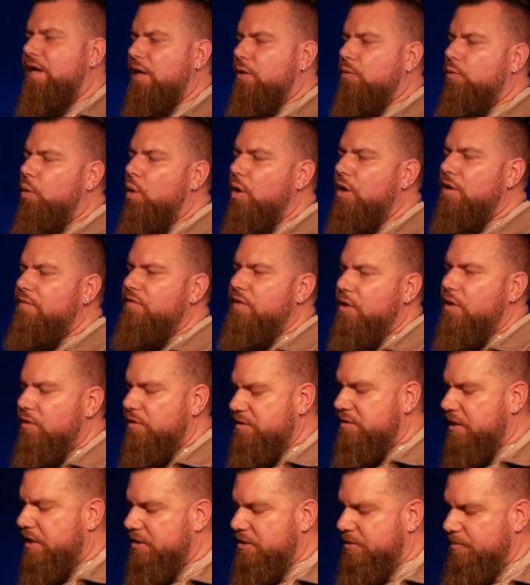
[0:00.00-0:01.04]
in one of the Old
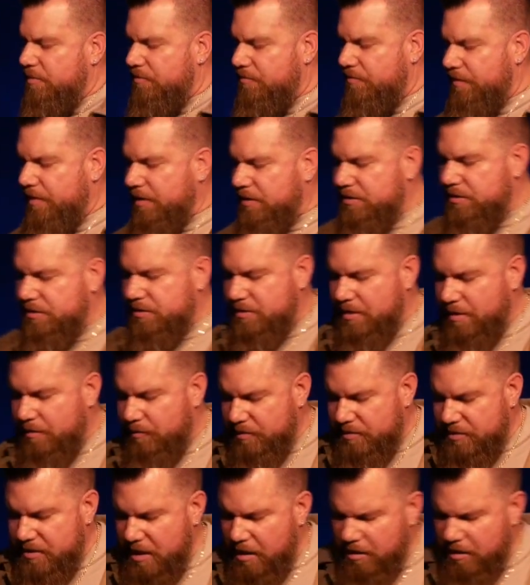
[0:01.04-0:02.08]
Testament feasts is they
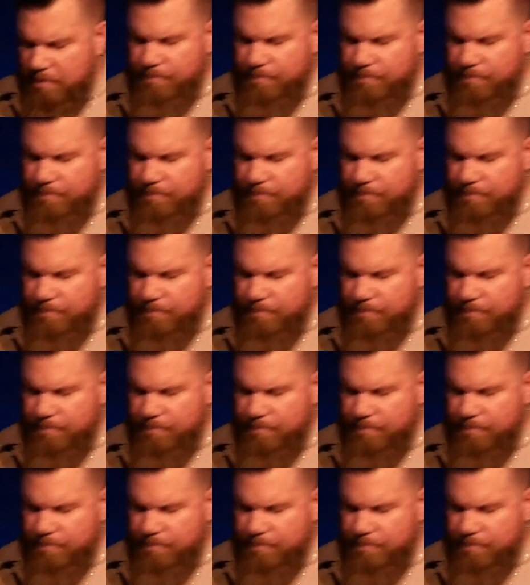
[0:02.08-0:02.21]
would take